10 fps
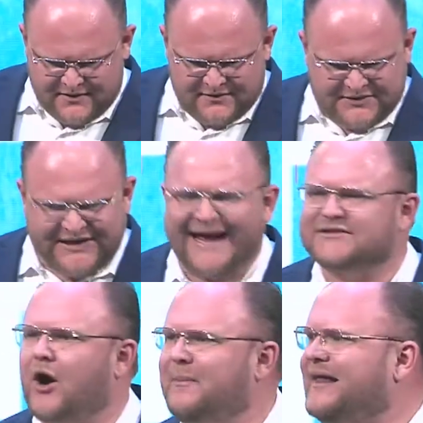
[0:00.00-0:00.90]
Today's
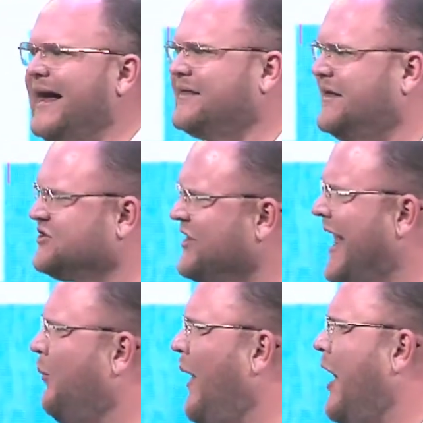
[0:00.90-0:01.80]
gonna be like the
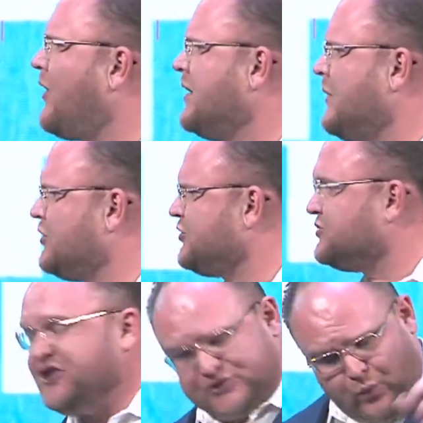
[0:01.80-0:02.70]
Sham Wow commercial.
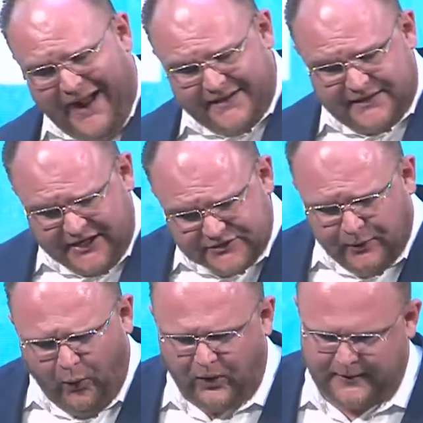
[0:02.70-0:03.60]
Just wait, there's
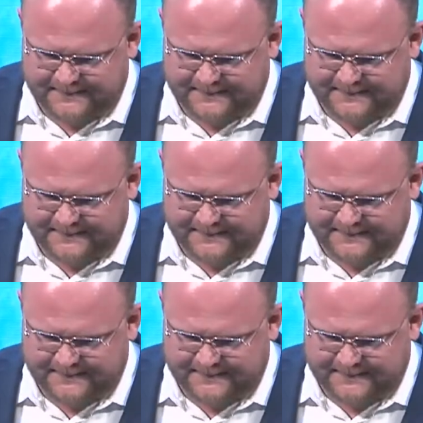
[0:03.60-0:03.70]
more.